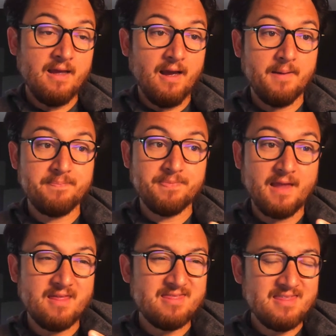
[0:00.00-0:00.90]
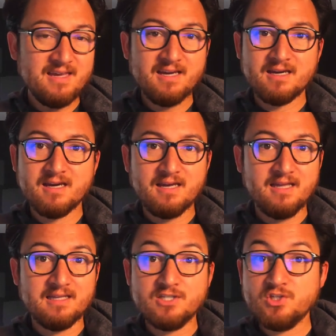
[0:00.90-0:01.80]
I think
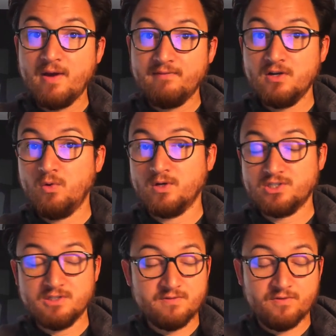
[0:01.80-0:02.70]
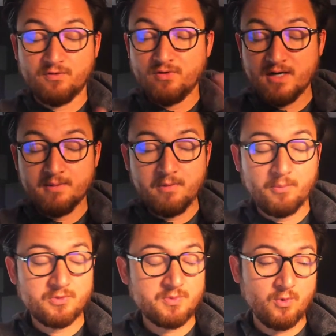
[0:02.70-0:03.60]
unless you have any questions, feel free to hit me up
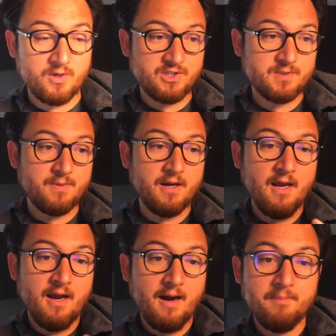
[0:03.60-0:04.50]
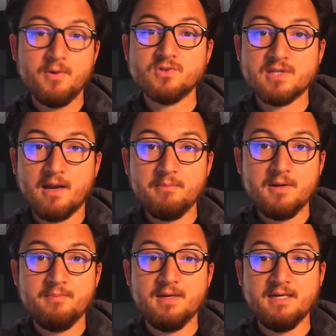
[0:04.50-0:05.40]
with some questions, but mostly I'm going
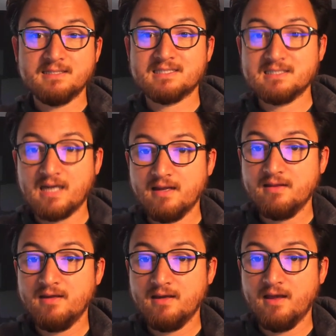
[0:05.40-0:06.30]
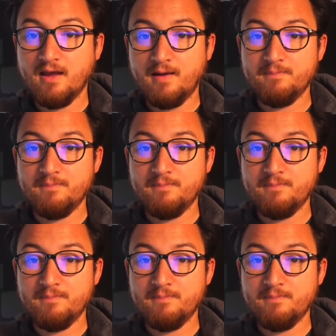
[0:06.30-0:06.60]
to be styling